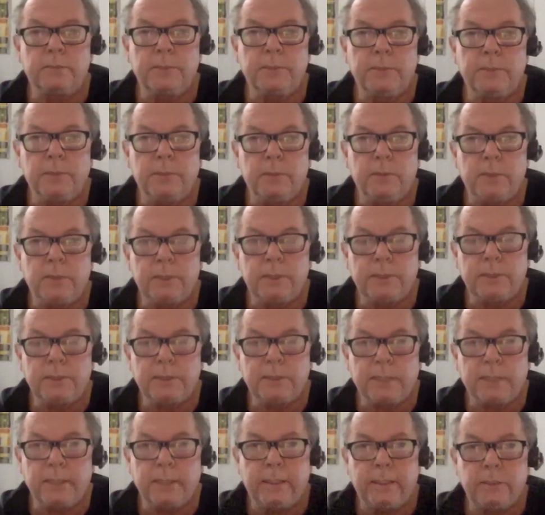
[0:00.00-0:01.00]
people who are
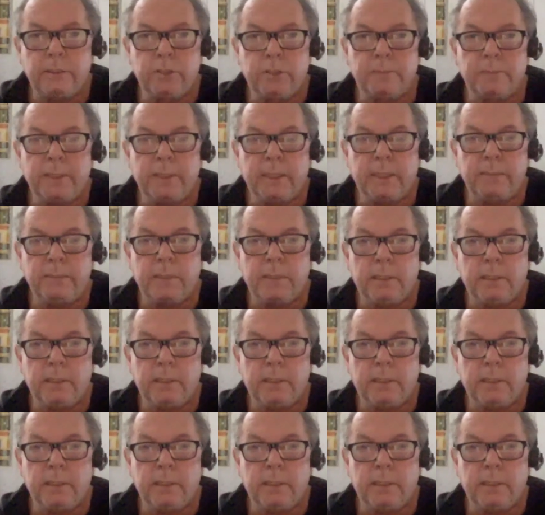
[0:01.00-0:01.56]
studying to become